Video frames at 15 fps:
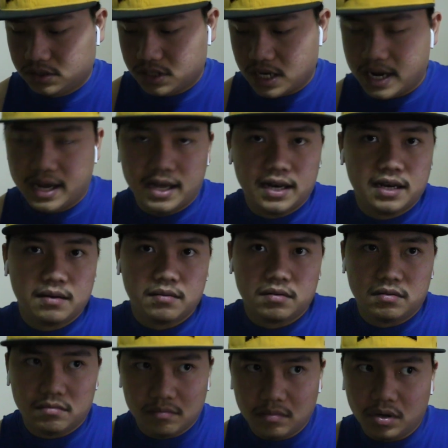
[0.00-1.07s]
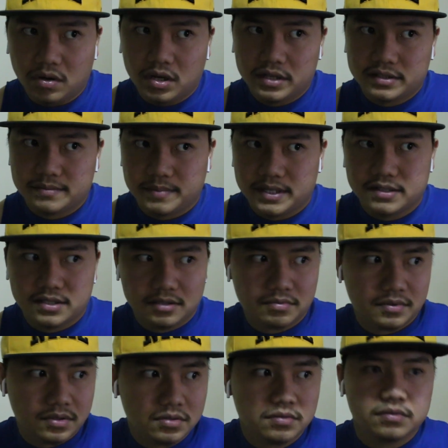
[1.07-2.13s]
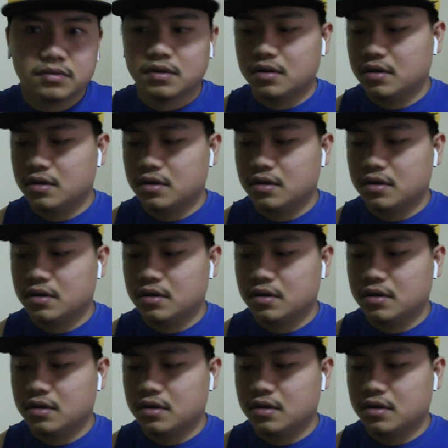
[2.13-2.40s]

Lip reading: and more expensive too.